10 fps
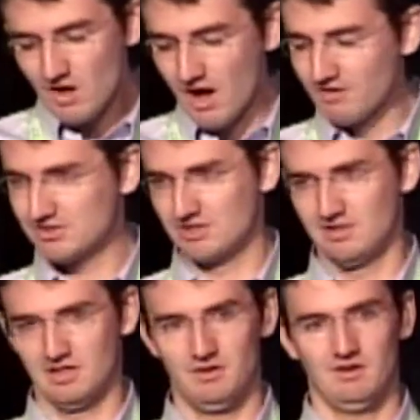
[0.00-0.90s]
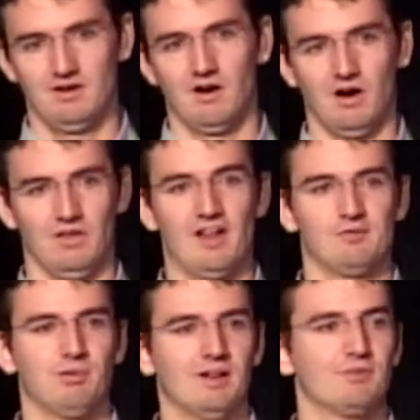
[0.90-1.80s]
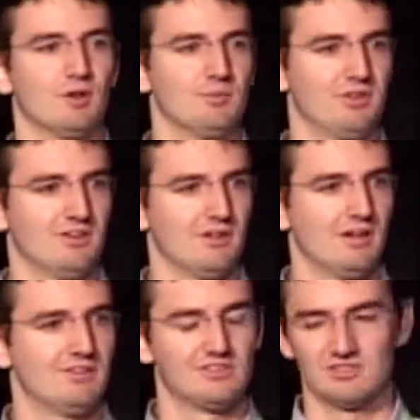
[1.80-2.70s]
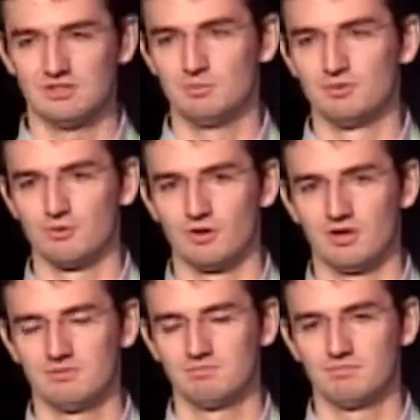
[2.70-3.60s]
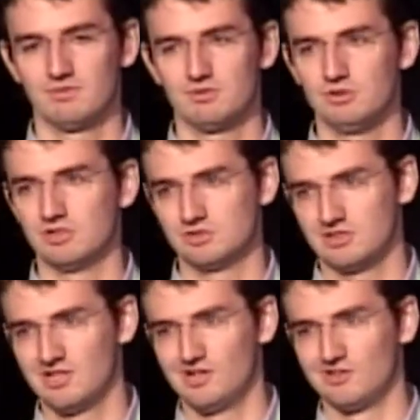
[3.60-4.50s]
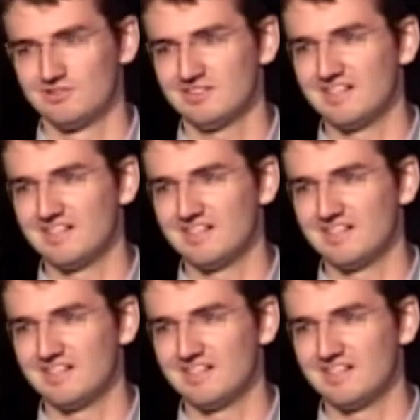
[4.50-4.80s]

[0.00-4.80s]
Obviously, there are a lot of platforms that have existed before 2 years ago,